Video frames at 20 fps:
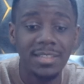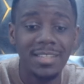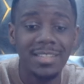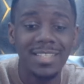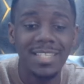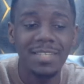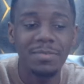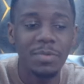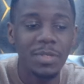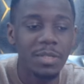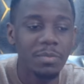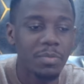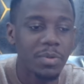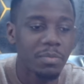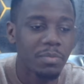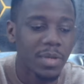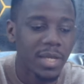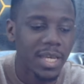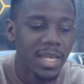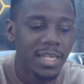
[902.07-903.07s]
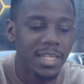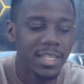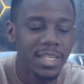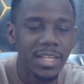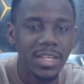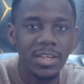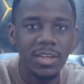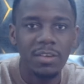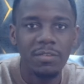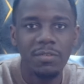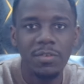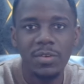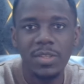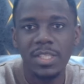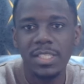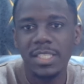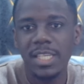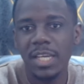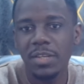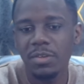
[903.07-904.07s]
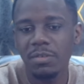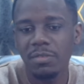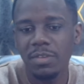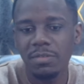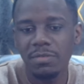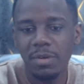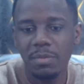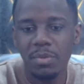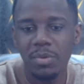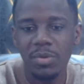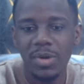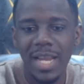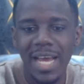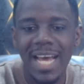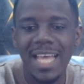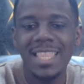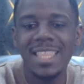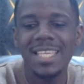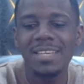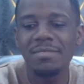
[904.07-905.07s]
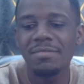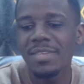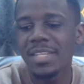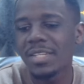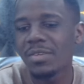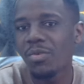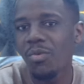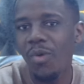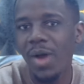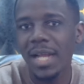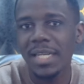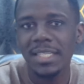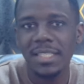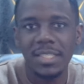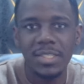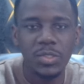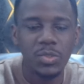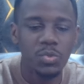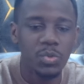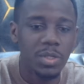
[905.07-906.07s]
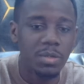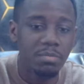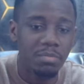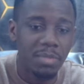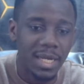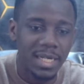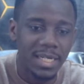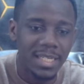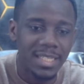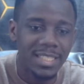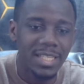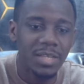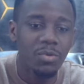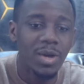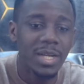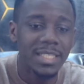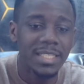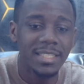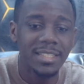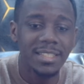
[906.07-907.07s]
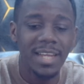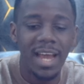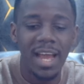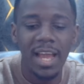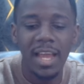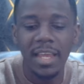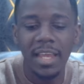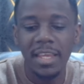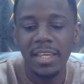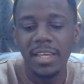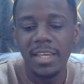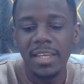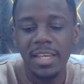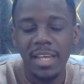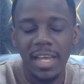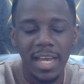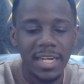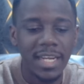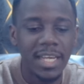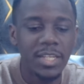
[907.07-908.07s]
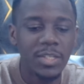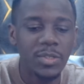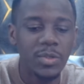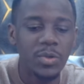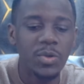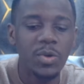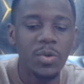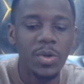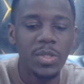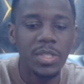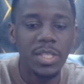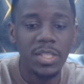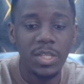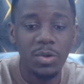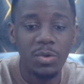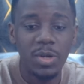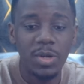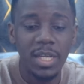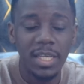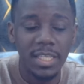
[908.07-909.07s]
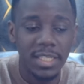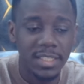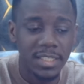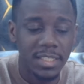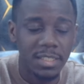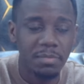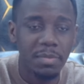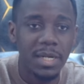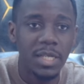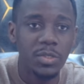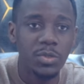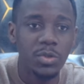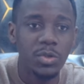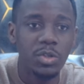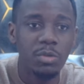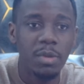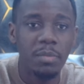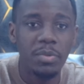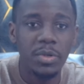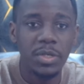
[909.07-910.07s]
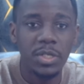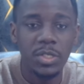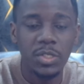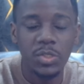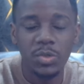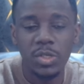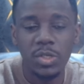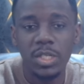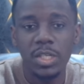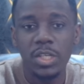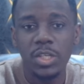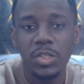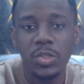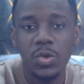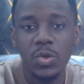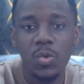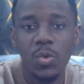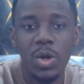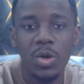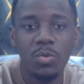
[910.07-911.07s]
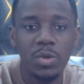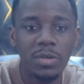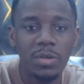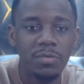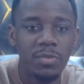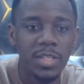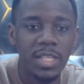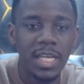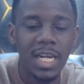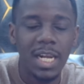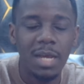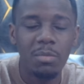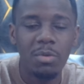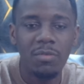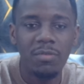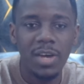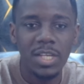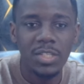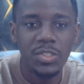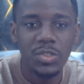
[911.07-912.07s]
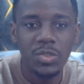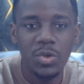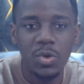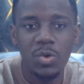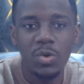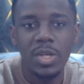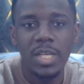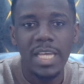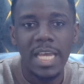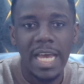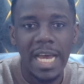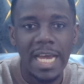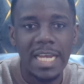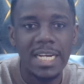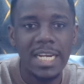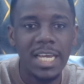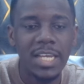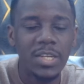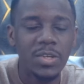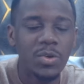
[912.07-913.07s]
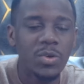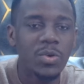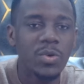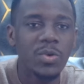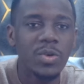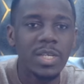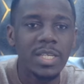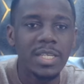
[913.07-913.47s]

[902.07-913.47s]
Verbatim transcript: they really prepared for the side of Liverpool and they really want this win badly. They want it die and I don't know whether they are going to get it, but I told you my prediction 2 1 win for the club of Arsenal, and I know